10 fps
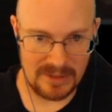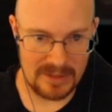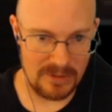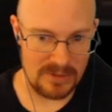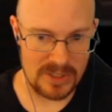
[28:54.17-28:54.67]
the
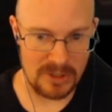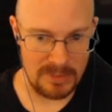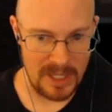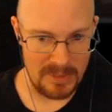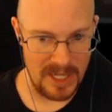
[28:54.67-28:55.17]
Zoltan Shield
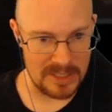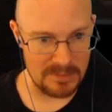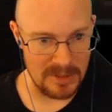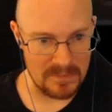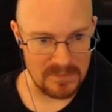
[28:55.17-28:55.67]
bypass,
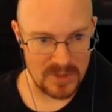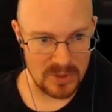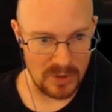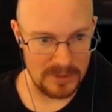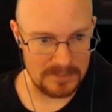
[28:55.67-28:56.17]
but
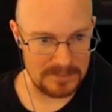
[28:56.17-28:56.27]
sure.